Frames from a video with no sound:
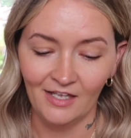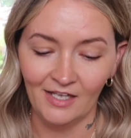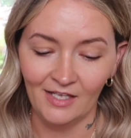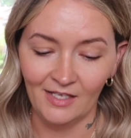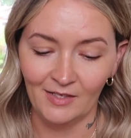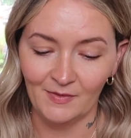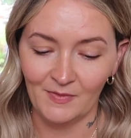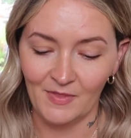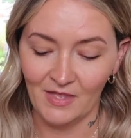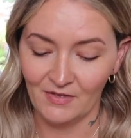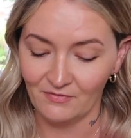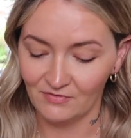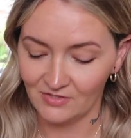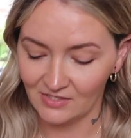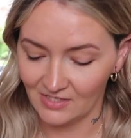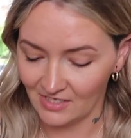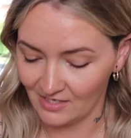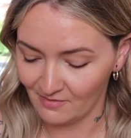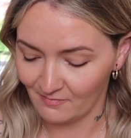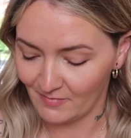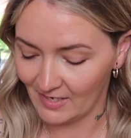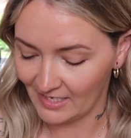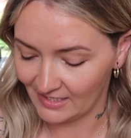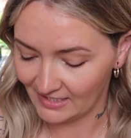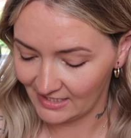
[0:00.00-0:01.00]
and they've
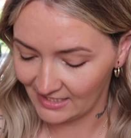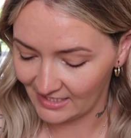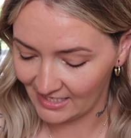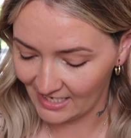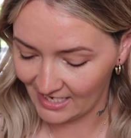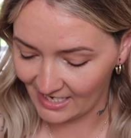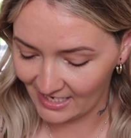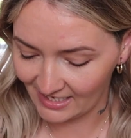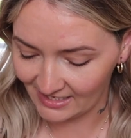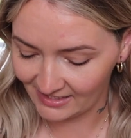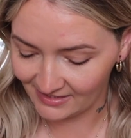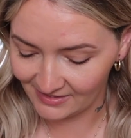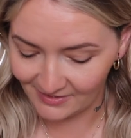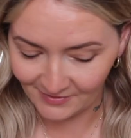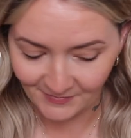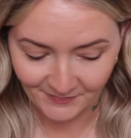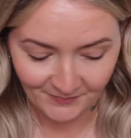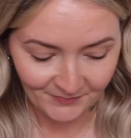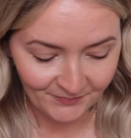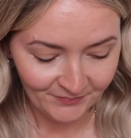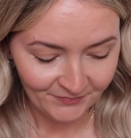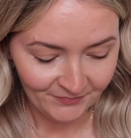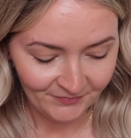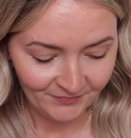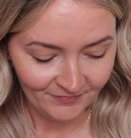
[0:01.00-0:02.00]
seen better days.
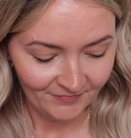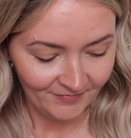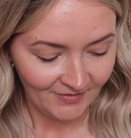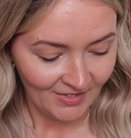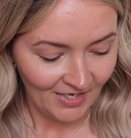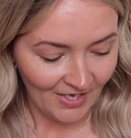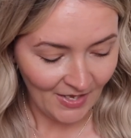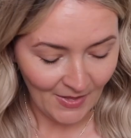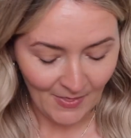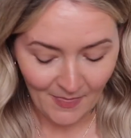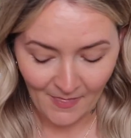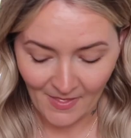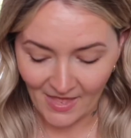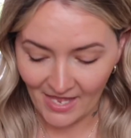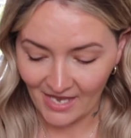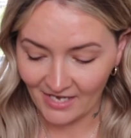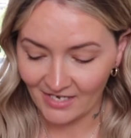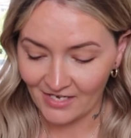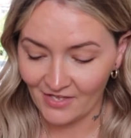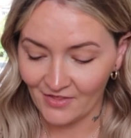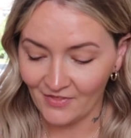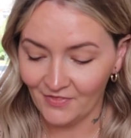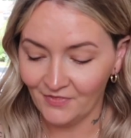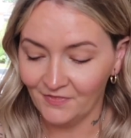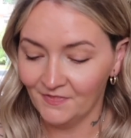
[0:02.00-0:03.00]
And
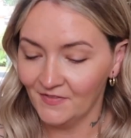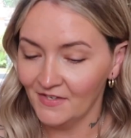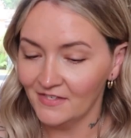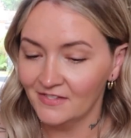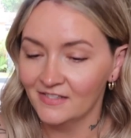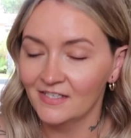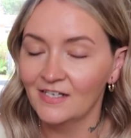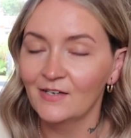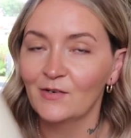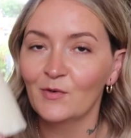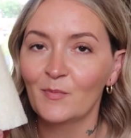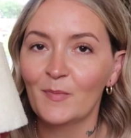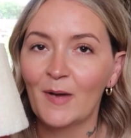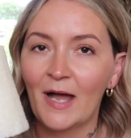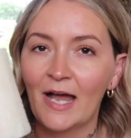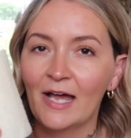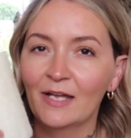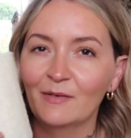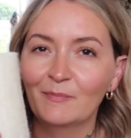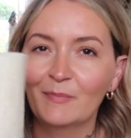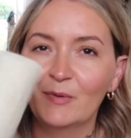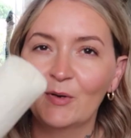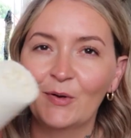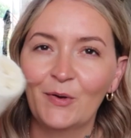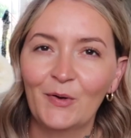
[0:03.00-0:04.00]
then this little
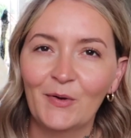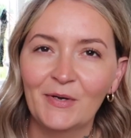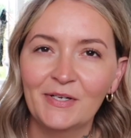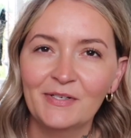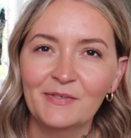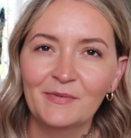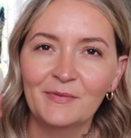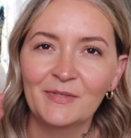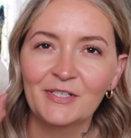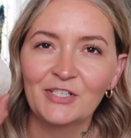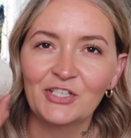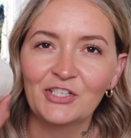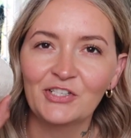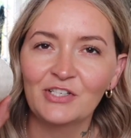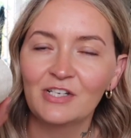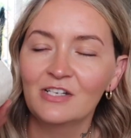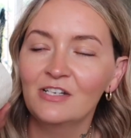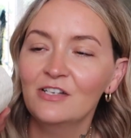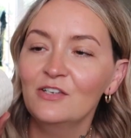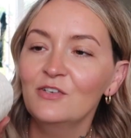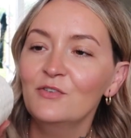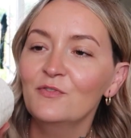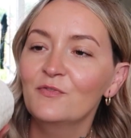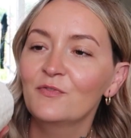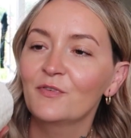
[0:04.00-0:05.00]
bad boy, which is a
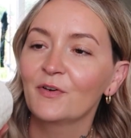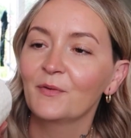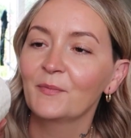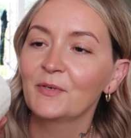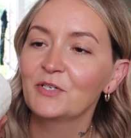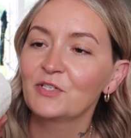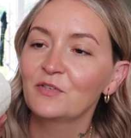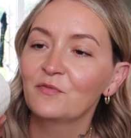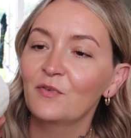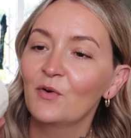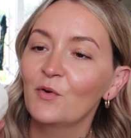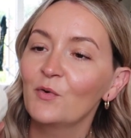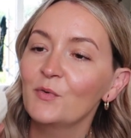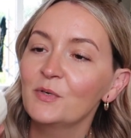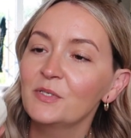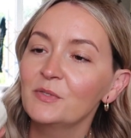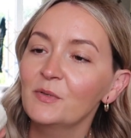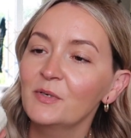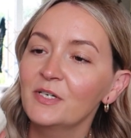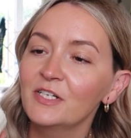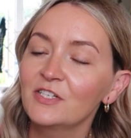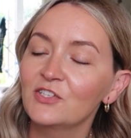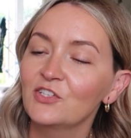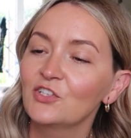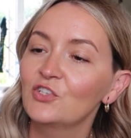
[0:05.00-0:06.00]
loofah, which I've always
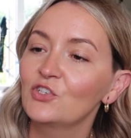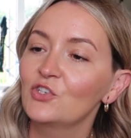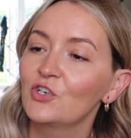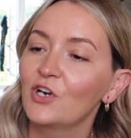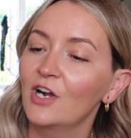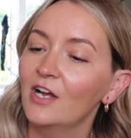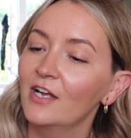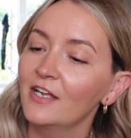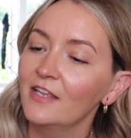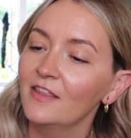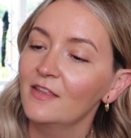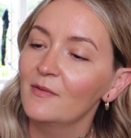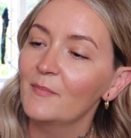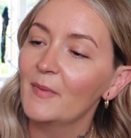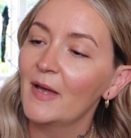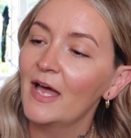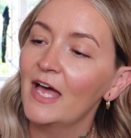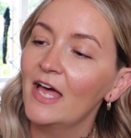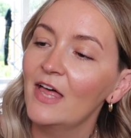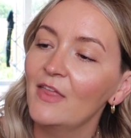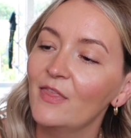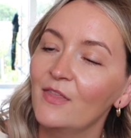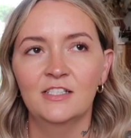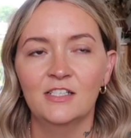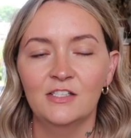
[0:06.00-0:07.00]
wanted to try in the
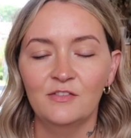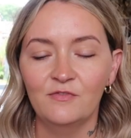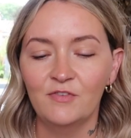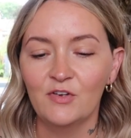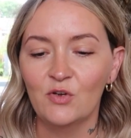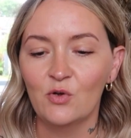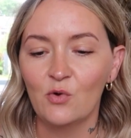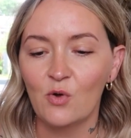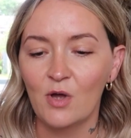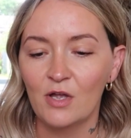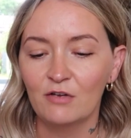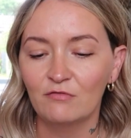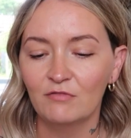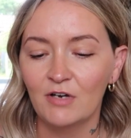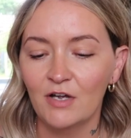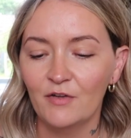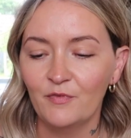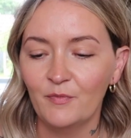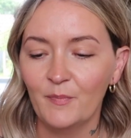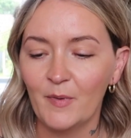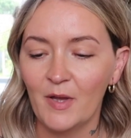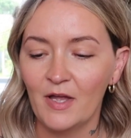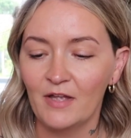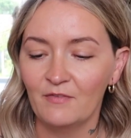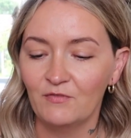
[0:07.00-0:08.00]
bath. It does feel quite
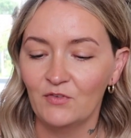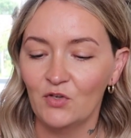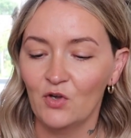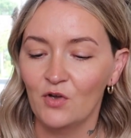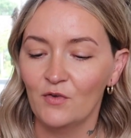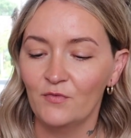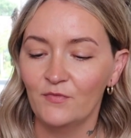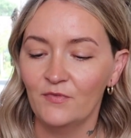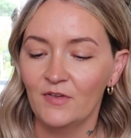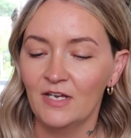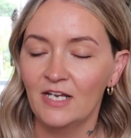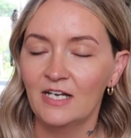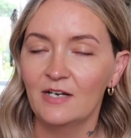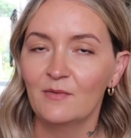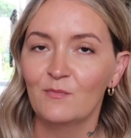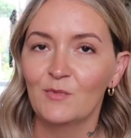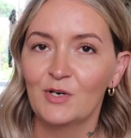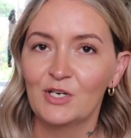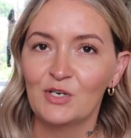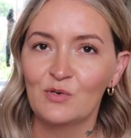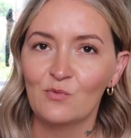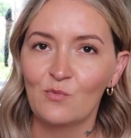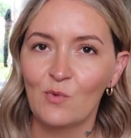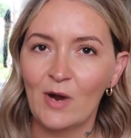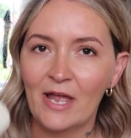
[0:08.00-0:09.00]
rough, but I've got a feeling
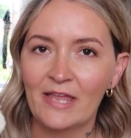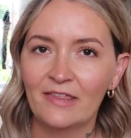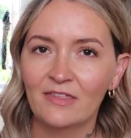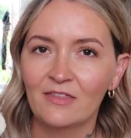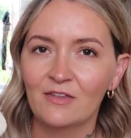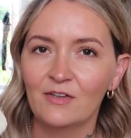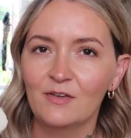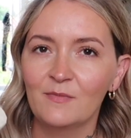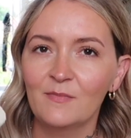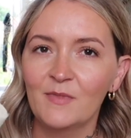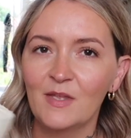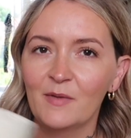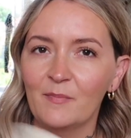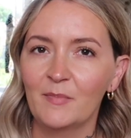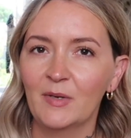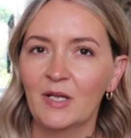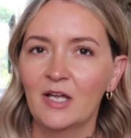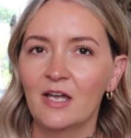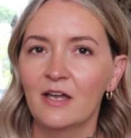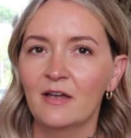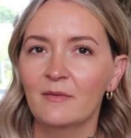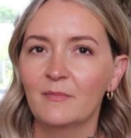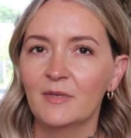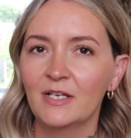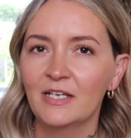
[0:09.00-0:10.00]
when you wet them, they
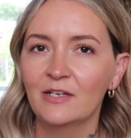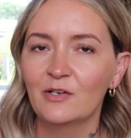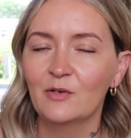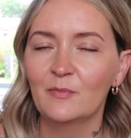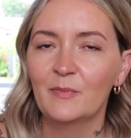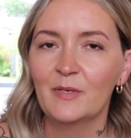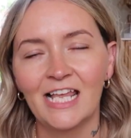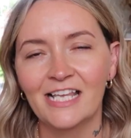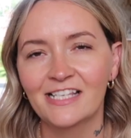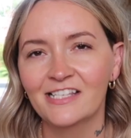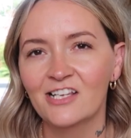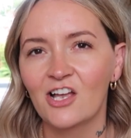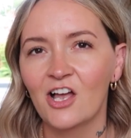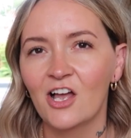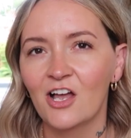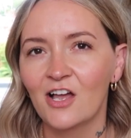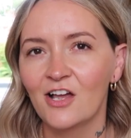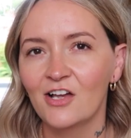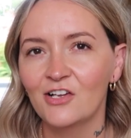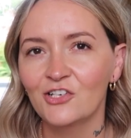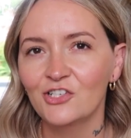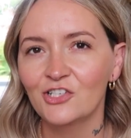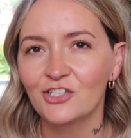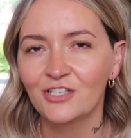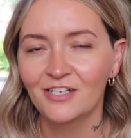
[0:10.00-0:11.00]
become a little less
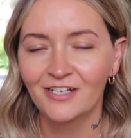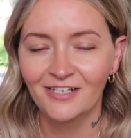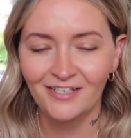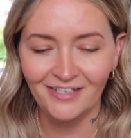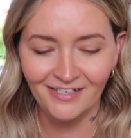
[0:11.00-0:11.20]
harsh.